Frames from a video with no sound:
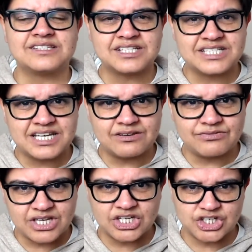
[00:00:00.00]

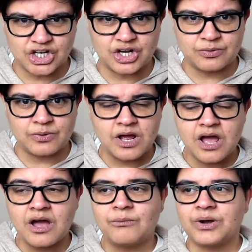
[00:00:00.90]
TV show,
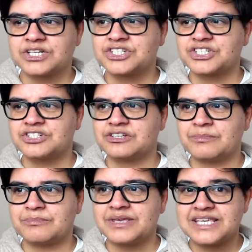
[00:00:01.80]
which to
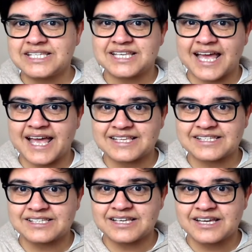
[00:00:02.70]
me
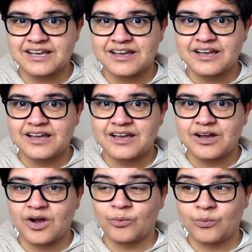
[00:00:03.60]
says,
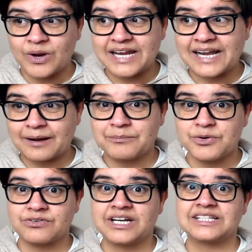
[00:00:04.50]
are we now
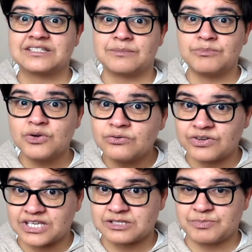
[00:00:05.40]
moving into
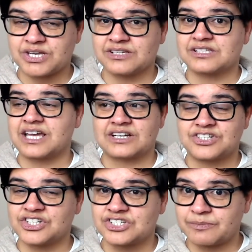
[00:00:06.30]
movies? Because that's
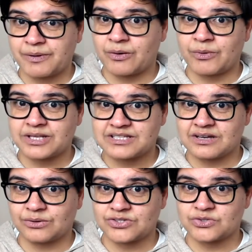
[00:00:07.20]
just a better way to
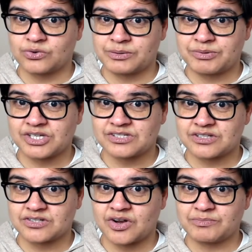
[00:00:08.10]
tell the story because of
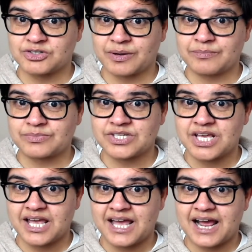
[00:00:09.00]
the time jumps
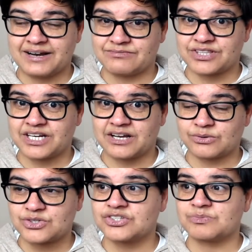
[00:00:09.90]
and everything
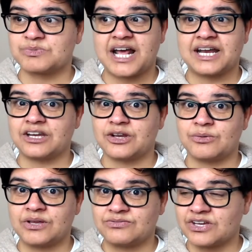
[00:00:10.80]
else. Because I'm telling you,
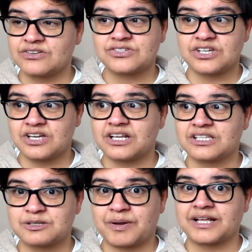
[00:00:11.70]
if there's an
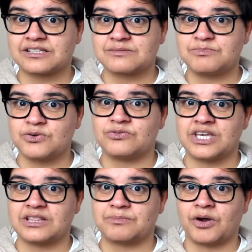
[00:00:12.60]
Expanse
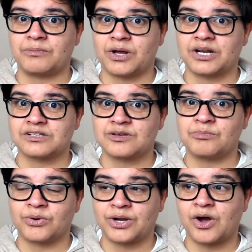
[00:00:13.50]
movie in the pipeline at some
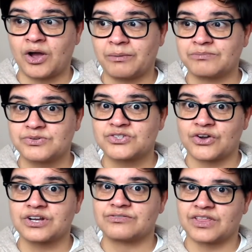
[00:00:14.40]
point, I'm
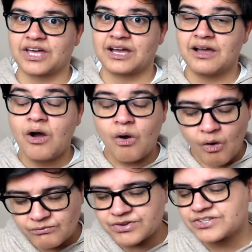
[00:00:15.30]
psyched for that.
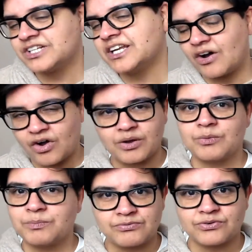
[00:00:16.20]
Obviously, I
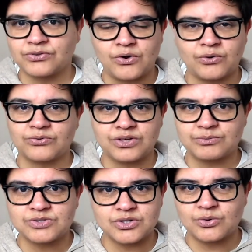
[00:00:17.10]
would prefer the whole thing
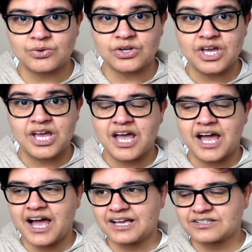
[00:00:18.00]
was told
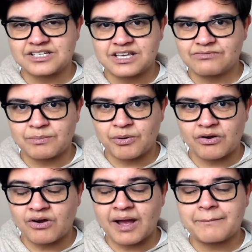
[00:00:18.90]
as a TV
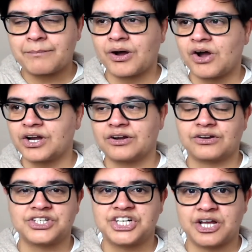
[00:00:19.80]
program, but I don't
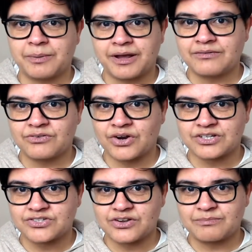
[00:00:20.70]
know shit about writing a
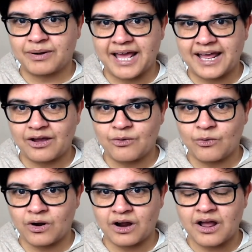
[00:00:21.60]
screenplay
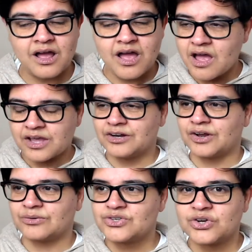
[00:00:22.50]
or, you
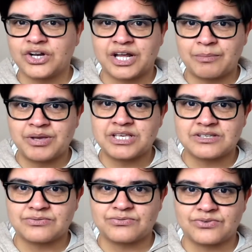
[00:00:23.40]
know, turning a
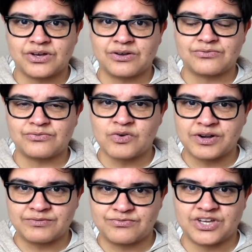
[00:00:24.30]
piece of
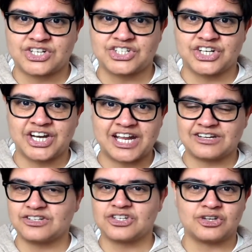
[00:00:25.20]
written fiction
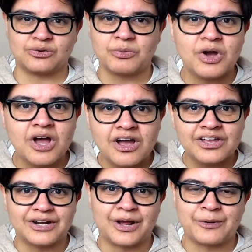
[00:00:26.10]
into,
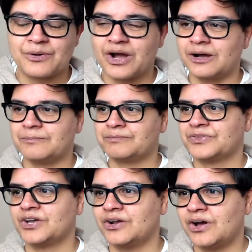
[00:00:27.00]
you know,
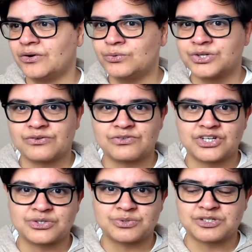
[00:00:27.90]
an
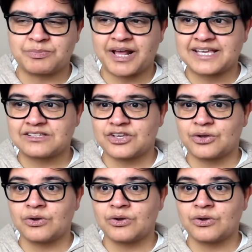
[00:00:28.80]
audiovisual display. So